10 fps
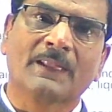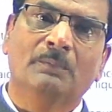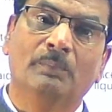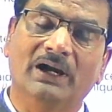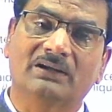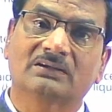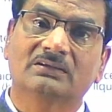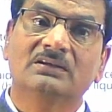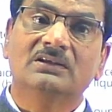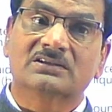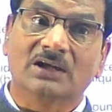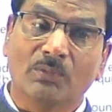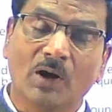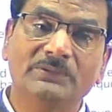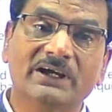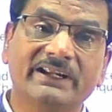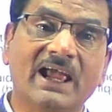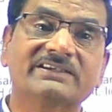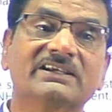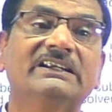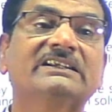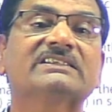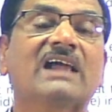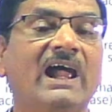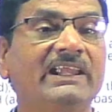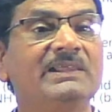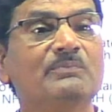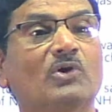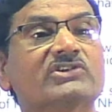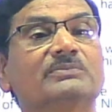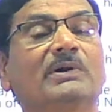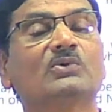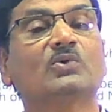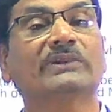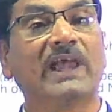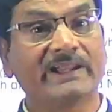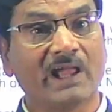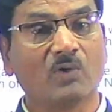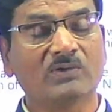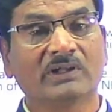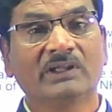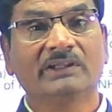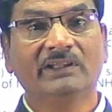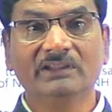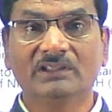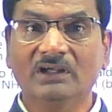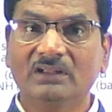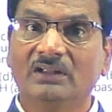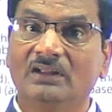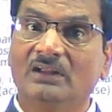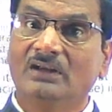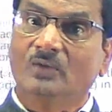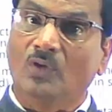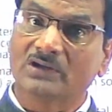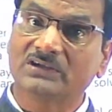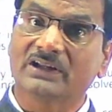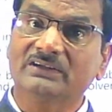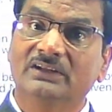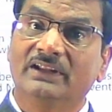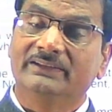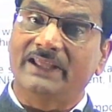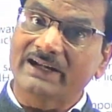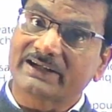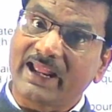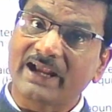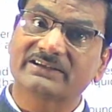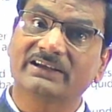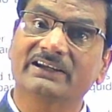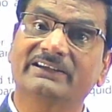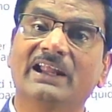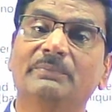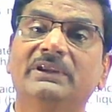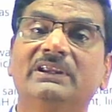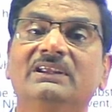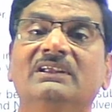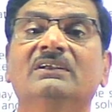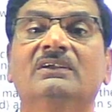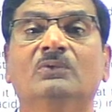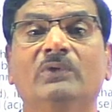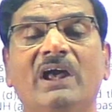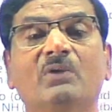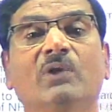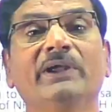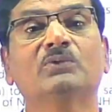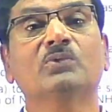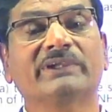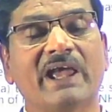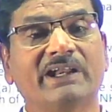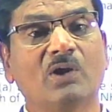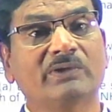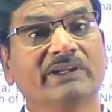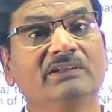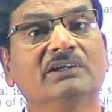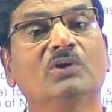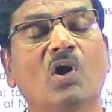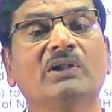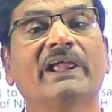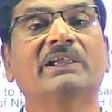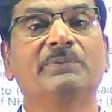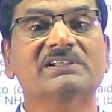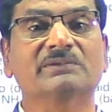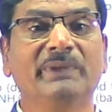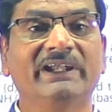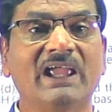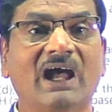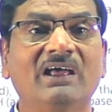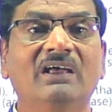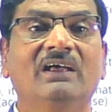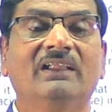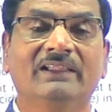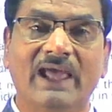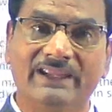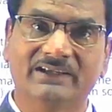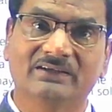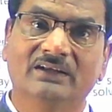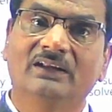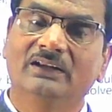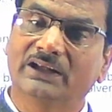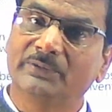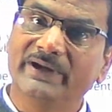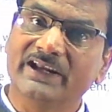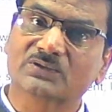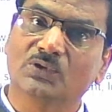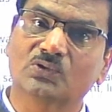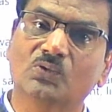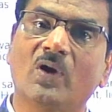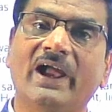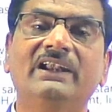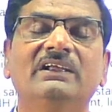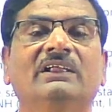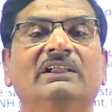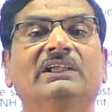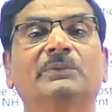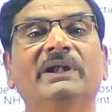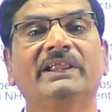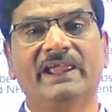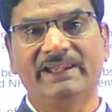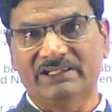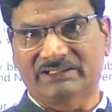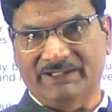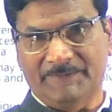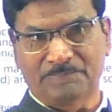But some of the reaction it is highly impossible to carry out in the water. That reaction can be, we are going to carry out in the non-aqueous media like liquid SO2 and liquid NH3.